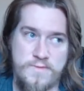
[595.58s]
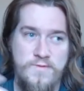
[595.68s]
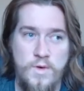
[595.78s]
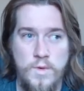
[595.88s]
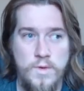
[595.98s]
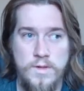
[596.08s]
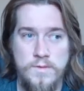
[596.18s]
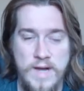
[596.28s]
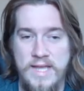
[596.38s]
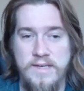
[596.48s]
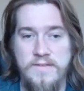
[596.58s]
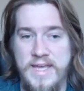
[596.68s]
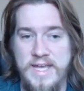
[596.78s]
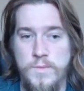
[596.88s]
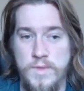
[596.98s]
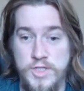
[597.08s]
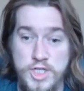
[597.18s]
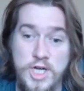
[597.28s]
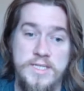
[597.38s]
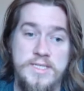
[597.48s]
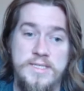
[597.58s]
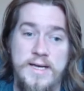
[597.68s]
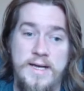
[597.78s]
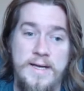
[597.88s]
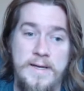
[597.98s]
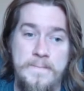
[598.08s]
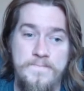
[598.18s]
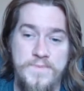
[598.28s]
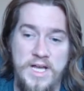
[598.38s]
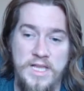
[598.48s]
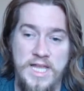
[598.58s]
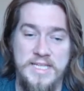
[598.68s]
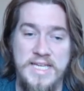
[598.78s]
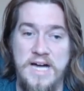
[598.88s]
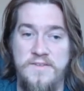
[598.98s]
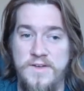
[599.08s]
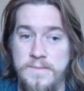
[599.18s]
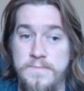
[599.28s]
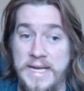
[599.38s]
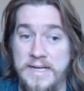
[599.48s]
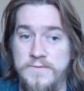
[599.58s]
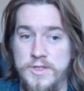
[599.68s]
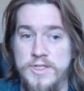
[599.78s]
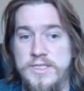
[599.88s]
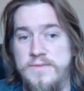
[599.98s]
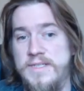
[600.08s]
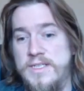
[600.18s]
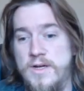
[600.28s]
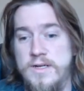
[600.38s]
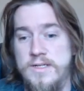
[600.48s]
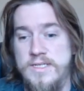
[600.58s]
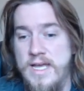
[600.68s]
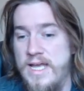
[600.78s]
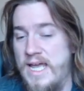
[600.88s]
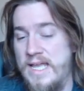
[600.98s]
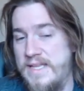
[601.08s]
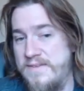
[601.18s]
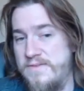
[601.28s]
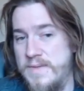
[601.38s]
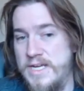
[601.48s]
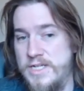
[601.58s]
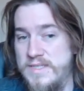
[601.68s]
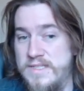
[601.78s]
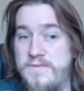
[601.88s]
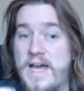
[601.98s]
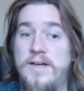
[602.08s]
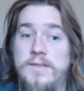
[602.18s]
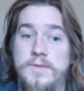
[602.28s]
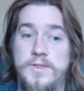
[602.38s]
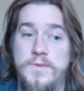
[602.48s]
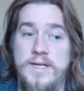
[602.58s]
4-round event with just a lot of the alpha and beta versions of these cards, and that information was invaluable to